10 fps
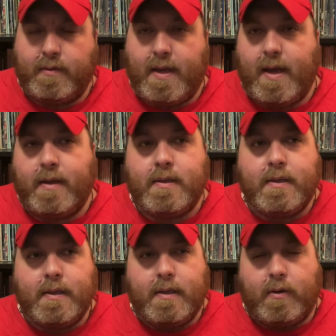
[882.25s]
that.
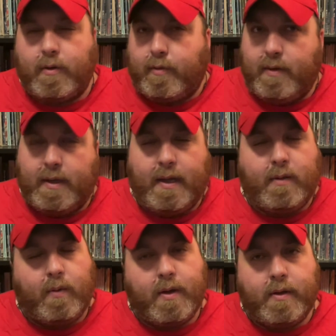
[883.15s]
Or three
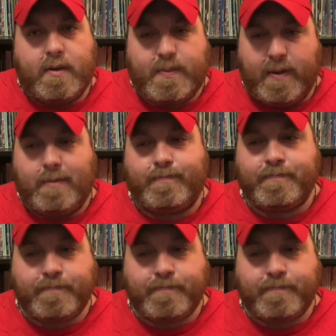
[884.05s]
o'clock, one of those. But